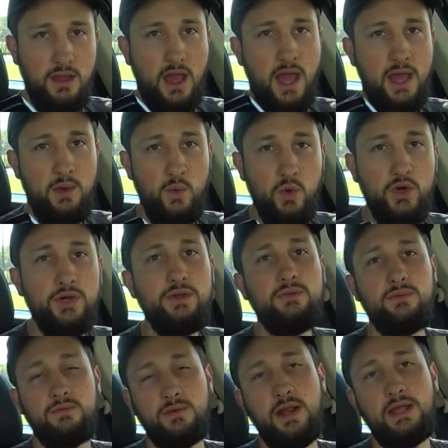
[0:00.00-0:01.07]
I
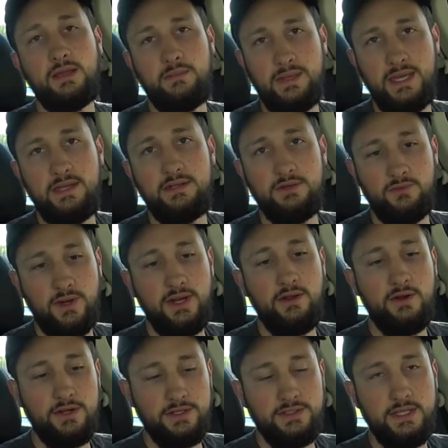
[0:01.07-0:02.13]
would recommend a
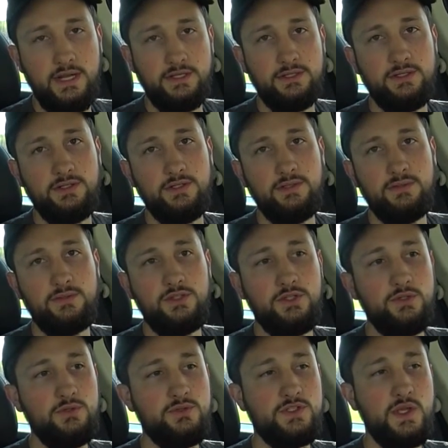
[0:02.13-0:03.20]
radar detector
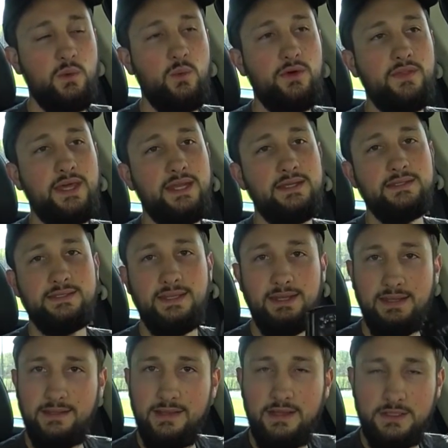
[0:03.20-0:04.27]
to someone that is
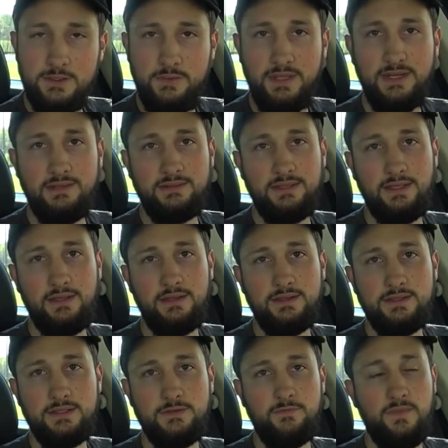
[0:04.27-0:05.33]
getting a lot of speeding
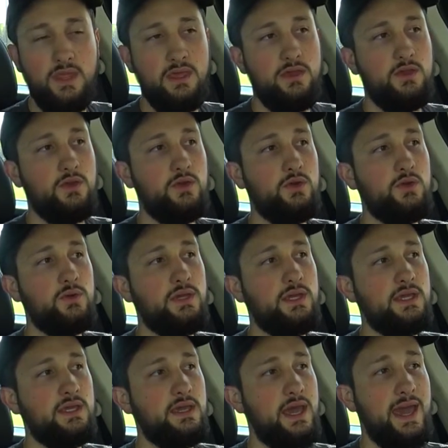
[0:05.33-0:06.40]
tickets,
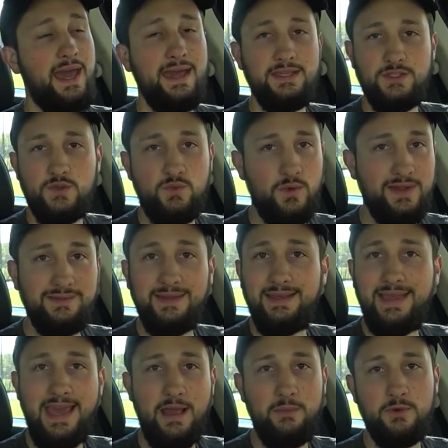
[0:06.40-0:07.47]
who has red
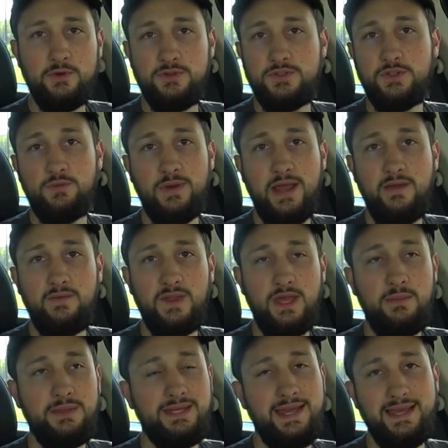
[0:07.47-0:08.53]
light cameras around
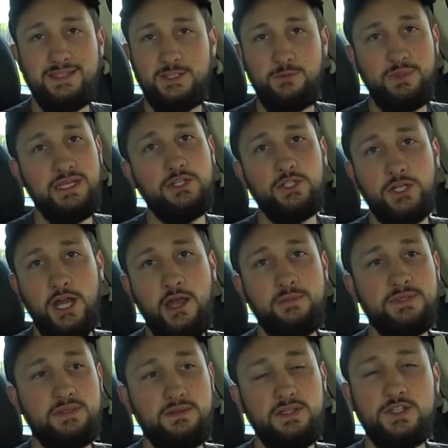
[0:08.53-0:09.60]
them and has speed
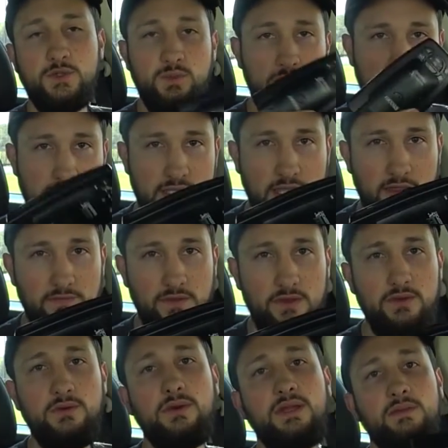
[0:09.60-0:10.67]
traps. This will save
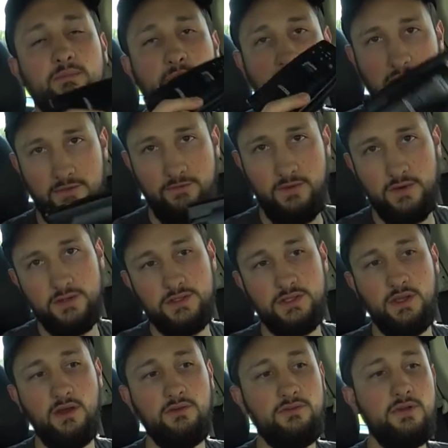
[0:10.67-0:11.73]
you and pay for
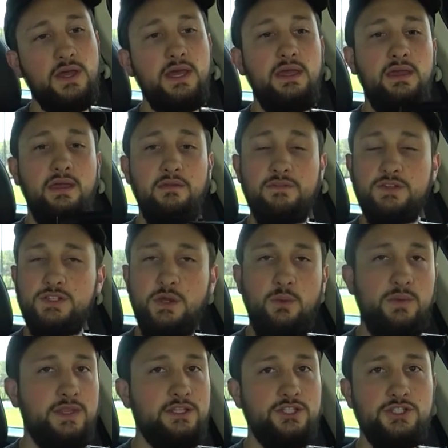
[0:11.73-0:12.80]
itself. If you're
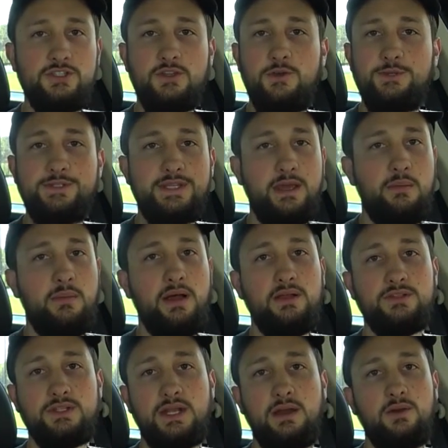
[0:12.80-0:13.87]
someone that just goes 10
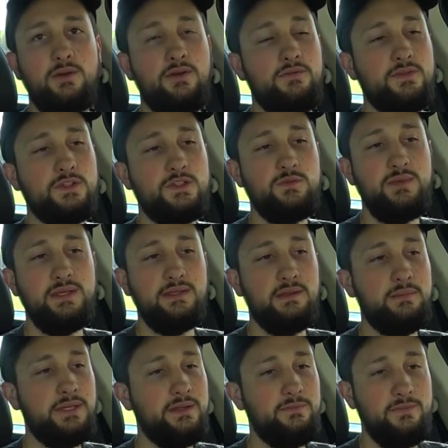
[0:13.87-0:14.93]
miles an hour over the speed
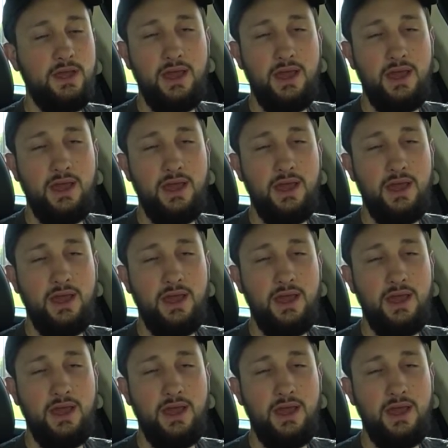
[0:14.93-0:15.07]
limit,